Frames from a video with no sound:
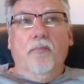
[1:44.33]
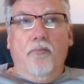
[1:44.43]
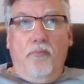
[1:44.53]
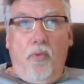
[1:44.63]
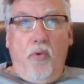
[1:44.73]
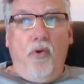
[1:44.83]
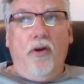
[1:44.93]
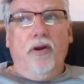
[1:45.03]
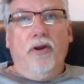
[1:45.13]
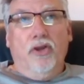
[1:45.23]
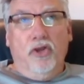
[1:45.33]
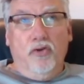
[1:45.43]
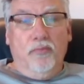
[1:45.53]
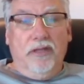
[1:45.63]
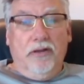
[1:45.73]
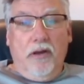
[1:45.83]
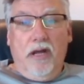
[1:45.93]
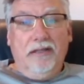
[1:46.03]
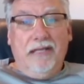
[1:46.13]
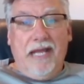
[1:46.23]
more human
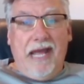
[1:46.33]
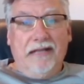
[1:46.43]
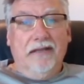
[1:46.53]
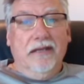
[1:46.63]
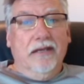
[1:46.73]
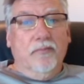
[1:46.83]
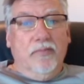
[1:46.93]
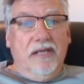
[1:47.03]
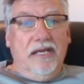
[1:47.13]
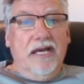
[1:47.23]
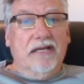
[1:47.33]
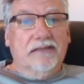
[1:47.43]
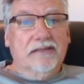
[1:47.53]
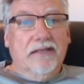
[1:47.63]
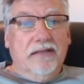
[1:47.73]
contact because